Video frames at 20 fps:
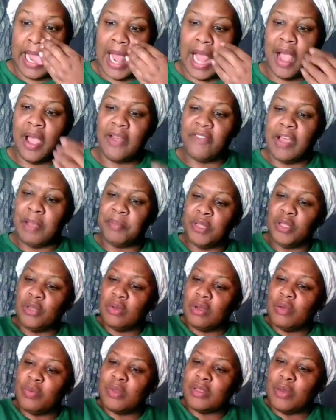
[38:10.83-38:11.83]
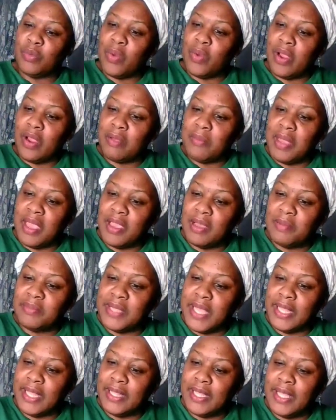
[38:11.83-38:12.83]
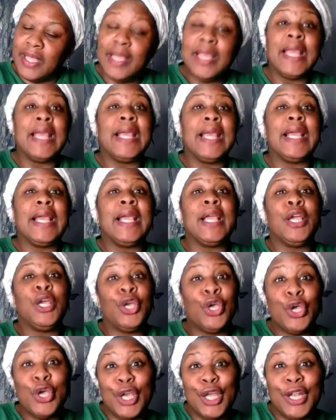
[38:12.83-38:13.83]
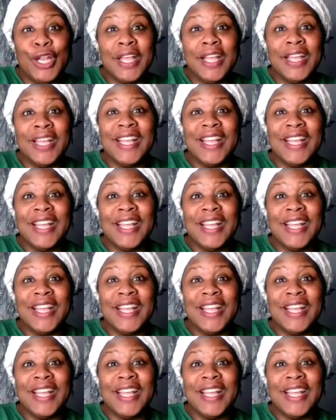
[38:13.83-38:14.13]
How have I been doing with the Wearing Makeup Daily? Good.